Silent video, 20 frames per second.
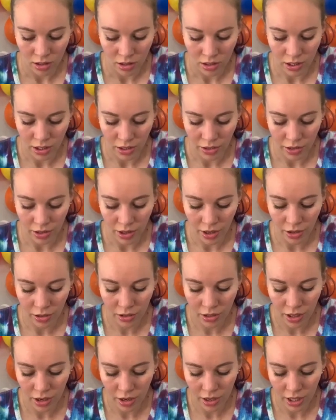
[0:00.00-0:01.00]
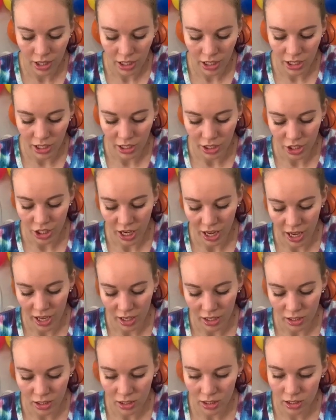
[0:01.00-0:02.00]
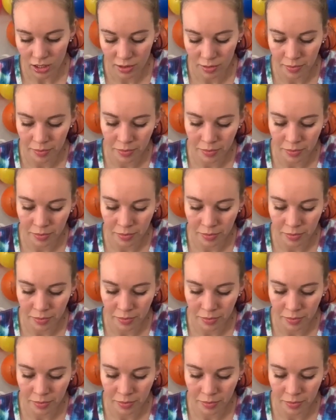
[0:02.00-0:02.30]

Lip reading: So those are the keychains.